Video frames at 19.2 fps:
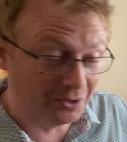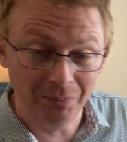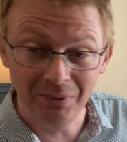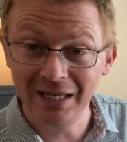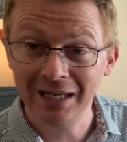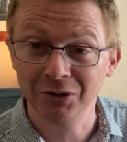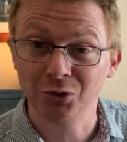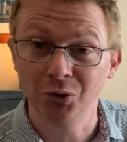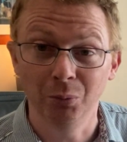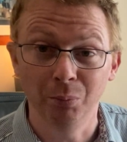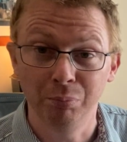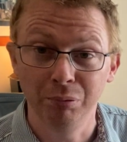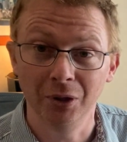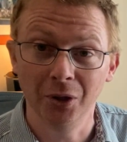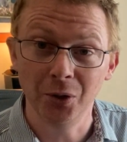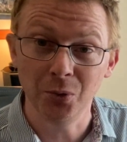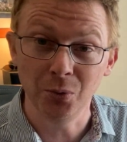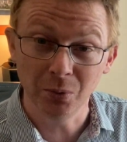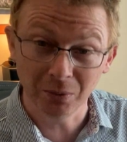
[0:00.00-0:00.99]
The actual
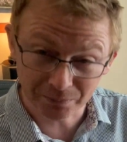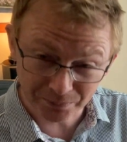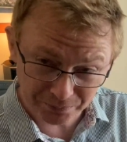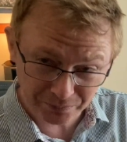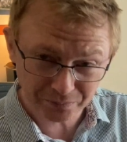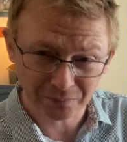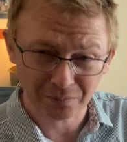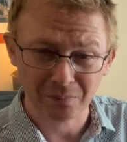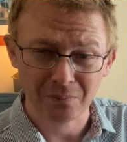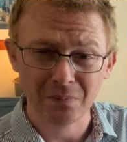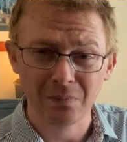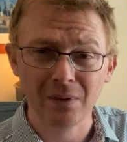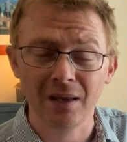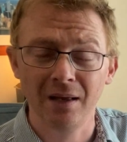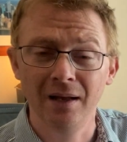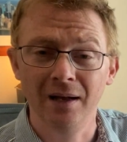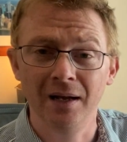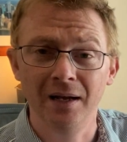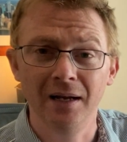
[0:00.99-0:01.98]
blue,
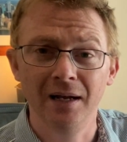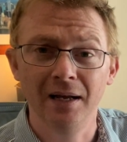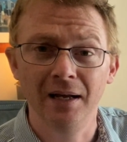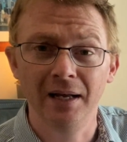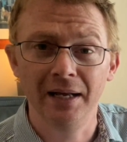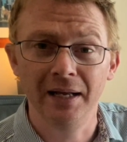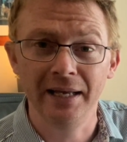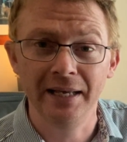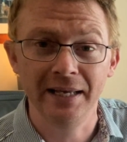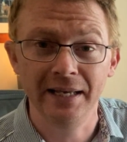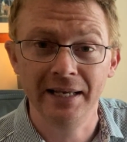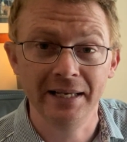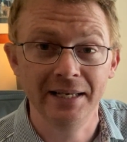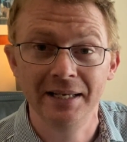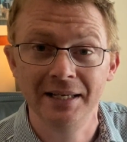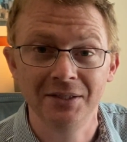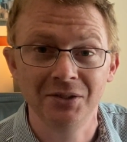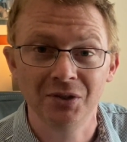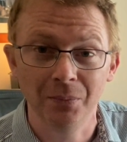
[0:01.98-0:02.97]

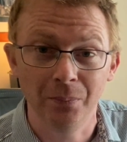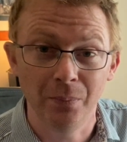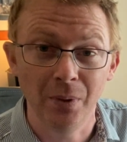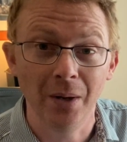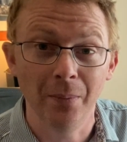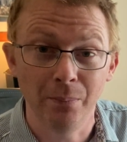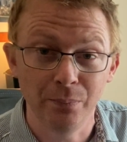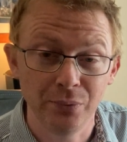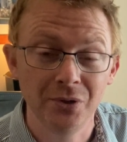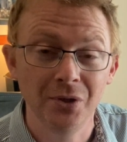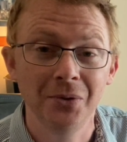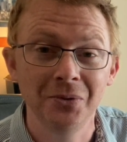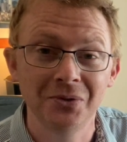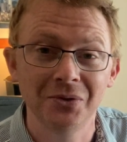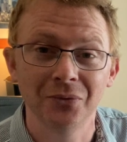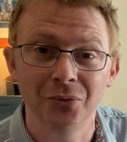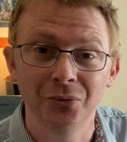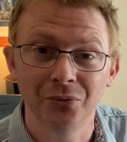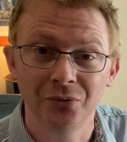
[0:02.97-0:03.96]
it's a
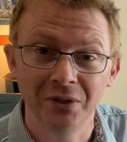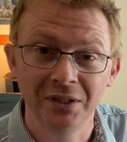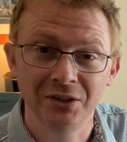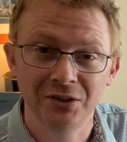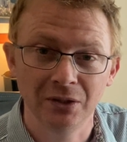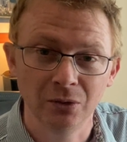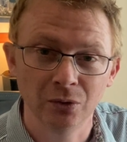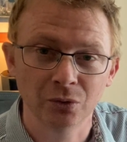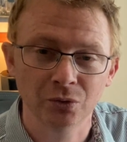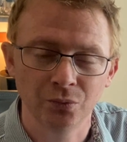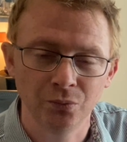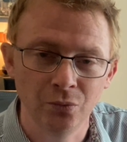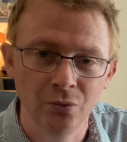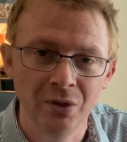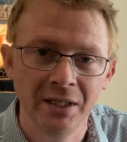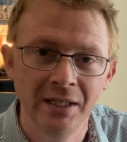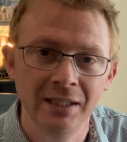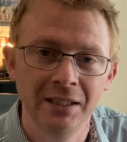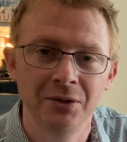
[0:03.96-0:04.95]
beautiful finish. It
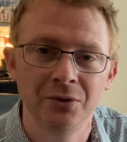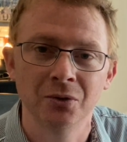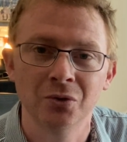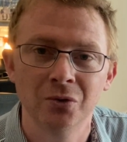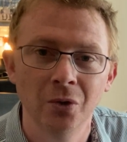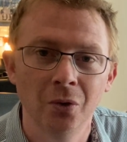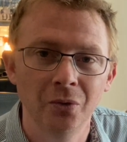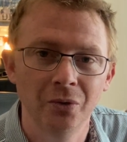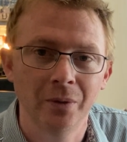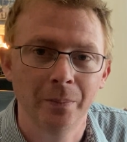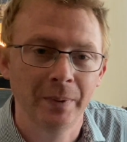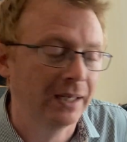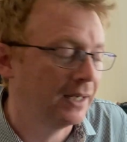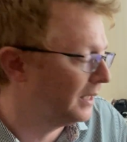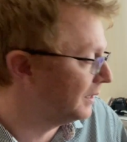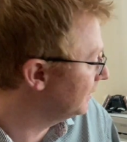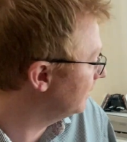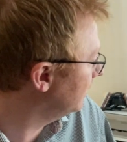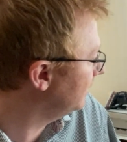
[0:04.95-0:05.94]
really does look the
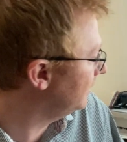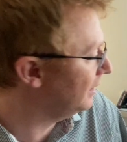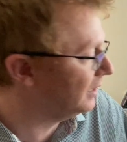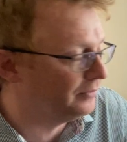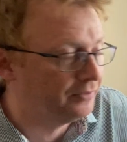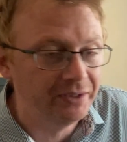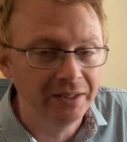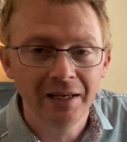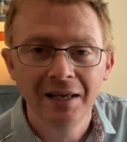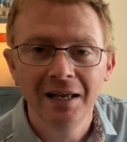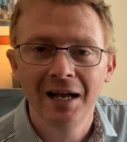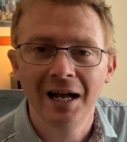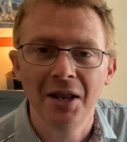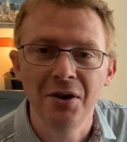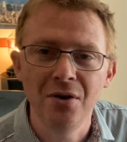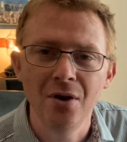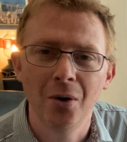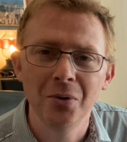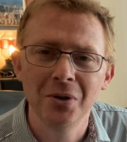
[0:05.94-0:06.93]
part there, David.
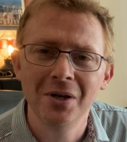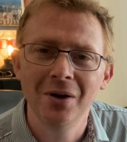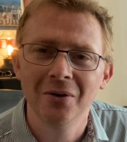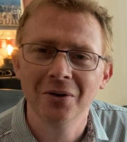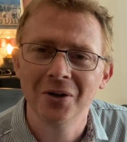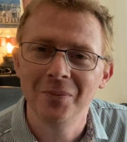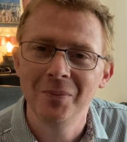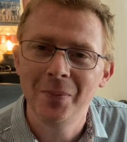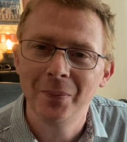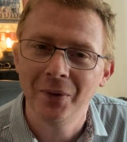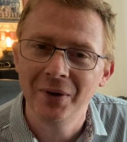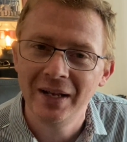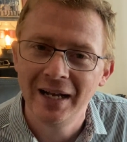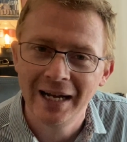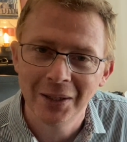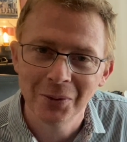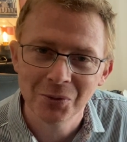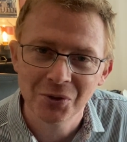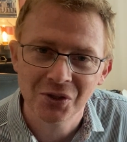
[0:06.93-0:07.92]
I know you're not going to be putting
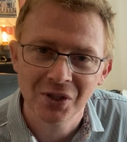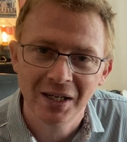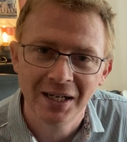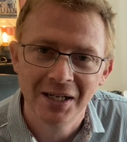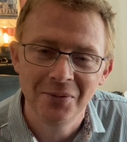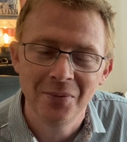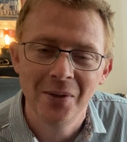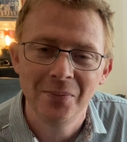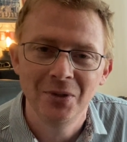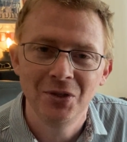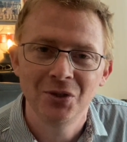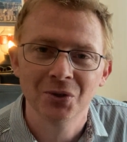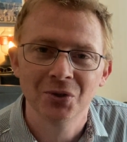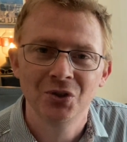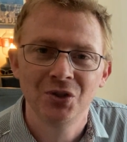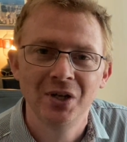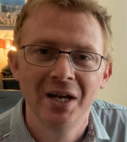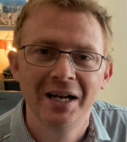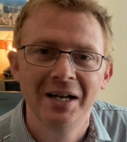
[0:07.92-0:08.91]
it outside maybe
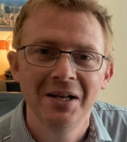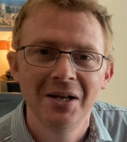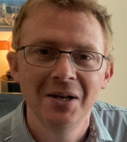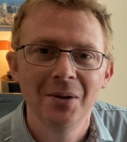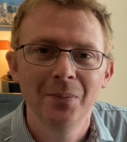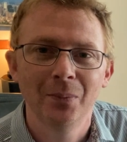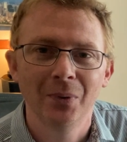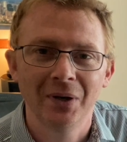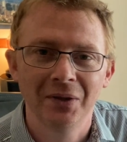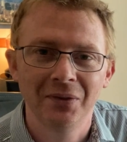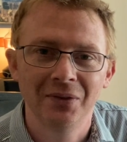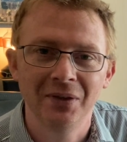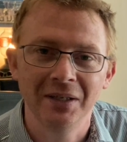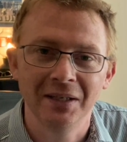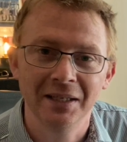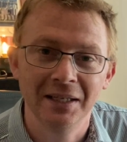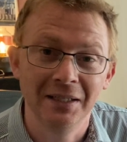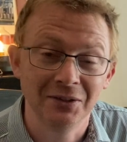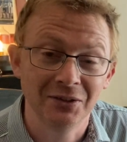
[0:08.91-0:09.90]
just yet, but I
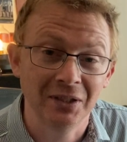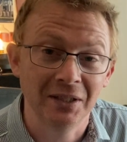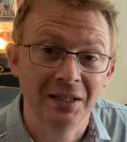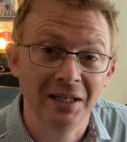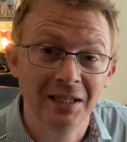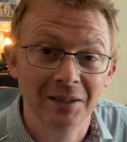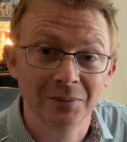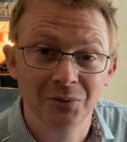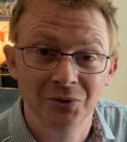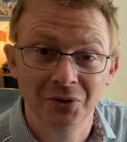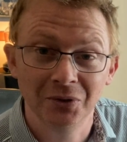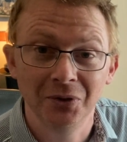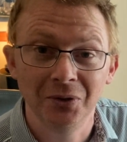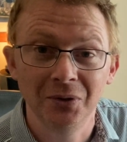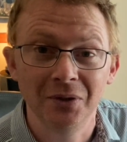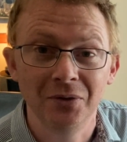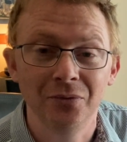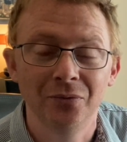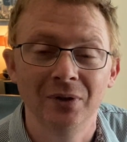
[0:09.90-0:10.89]
think it's an
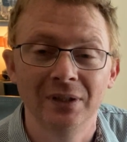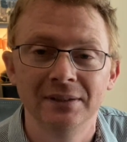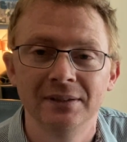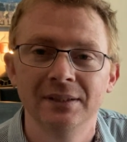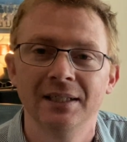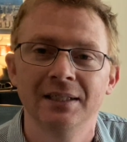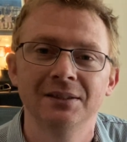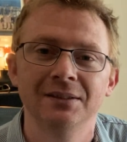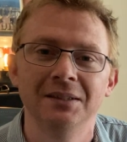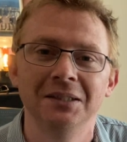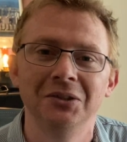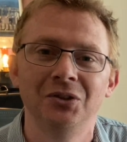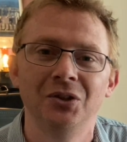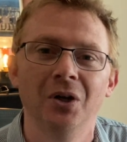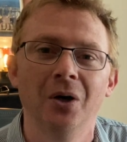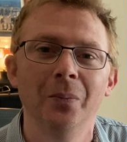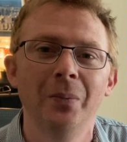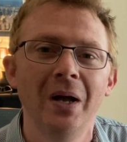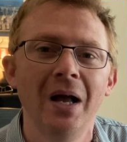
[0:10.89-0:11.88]
absolutely fantastic
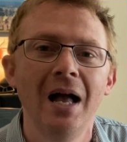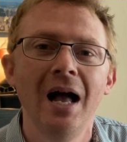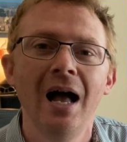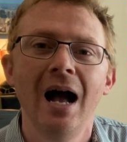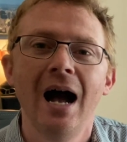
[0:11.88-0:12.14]
job.